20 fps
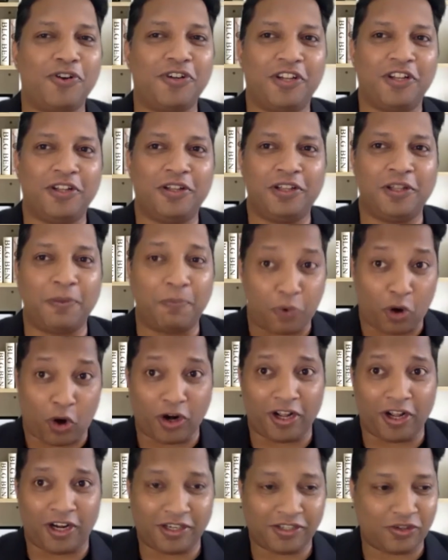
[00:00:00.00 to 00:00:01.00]
the
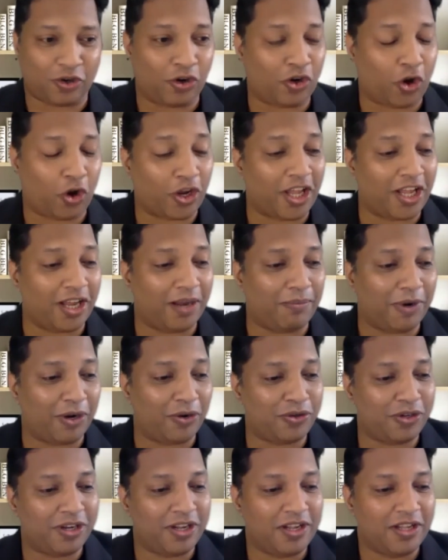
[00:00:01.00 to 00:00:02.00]
products or talking
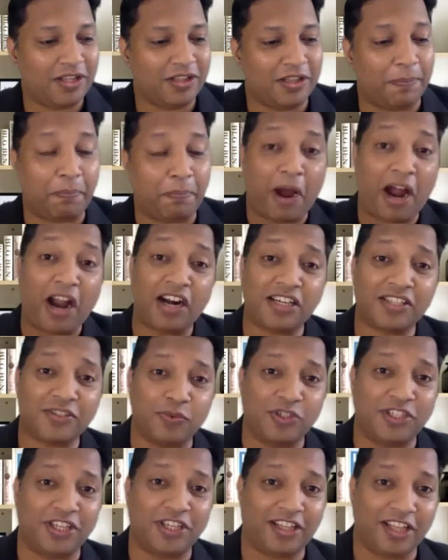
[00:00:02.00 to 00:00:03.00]
about the parts
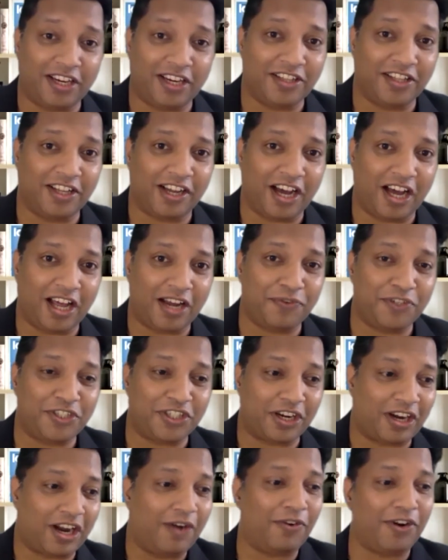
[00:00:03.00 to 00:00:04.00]
which are there in the car, which
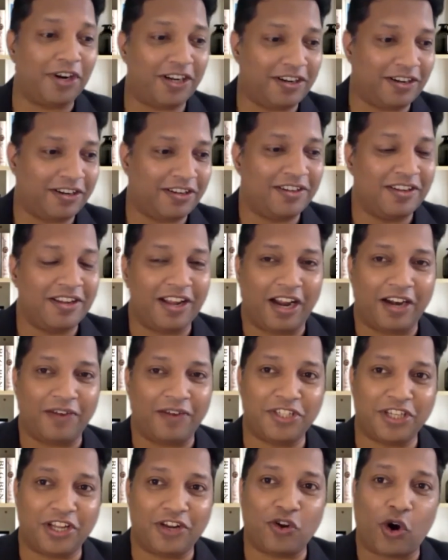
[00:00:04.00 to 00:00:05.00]
are covered and
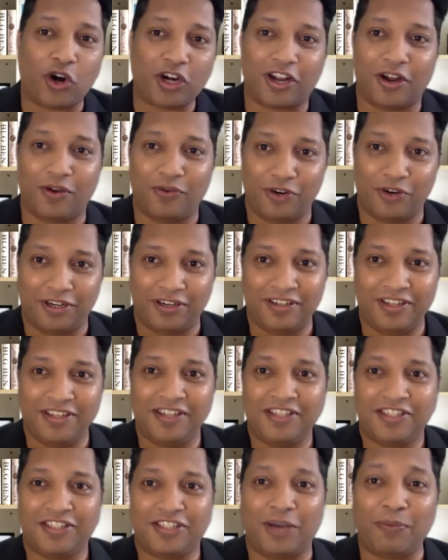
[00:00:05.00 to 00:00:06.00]
which are not covered.
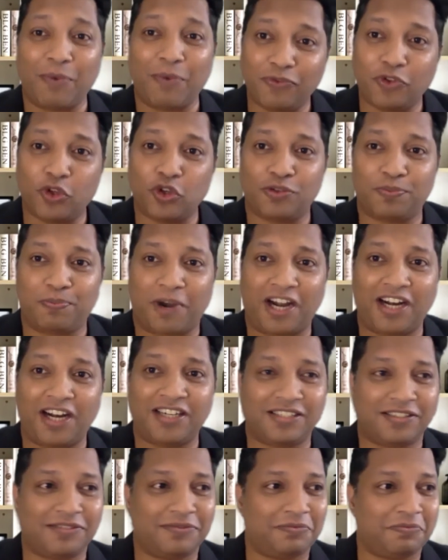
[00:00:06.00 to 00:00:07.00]
Some of those
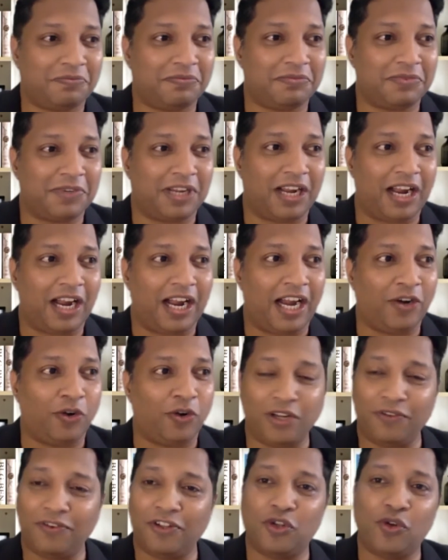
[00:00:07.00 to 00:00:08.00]
parts, I
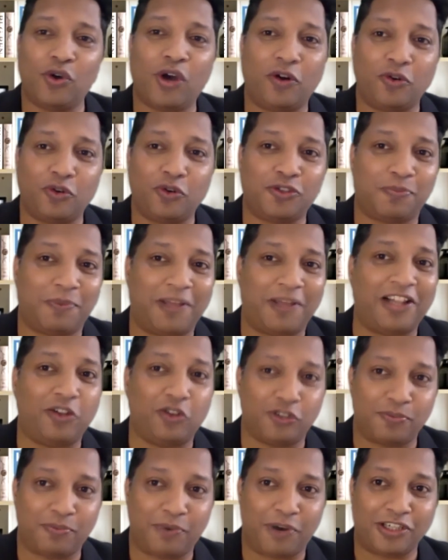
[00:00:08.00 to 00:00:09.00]
don't even know how to spell
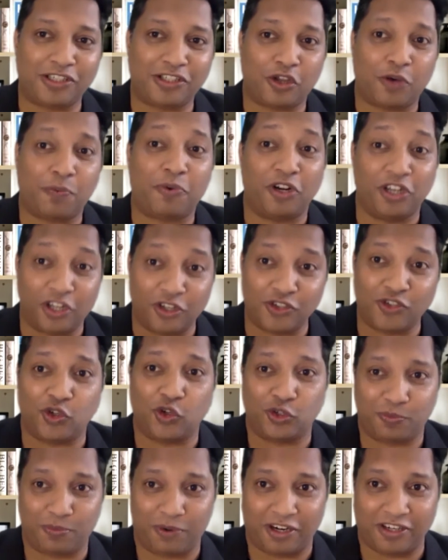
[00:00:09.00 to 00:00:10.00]
those parts or pronounce
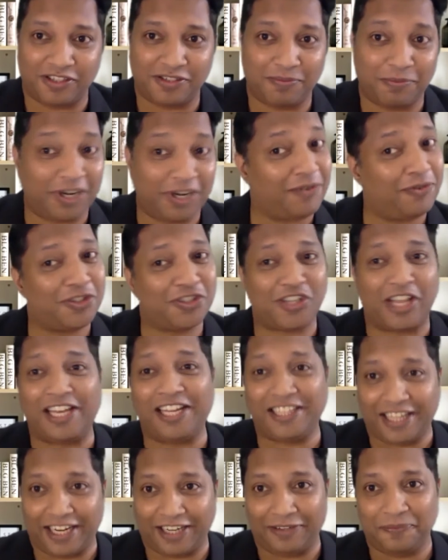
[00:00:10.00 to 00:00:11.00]
those parts, but I was
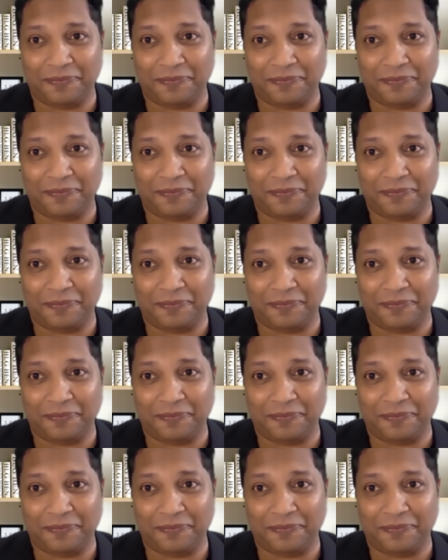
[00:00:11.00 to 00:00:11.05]
selling that.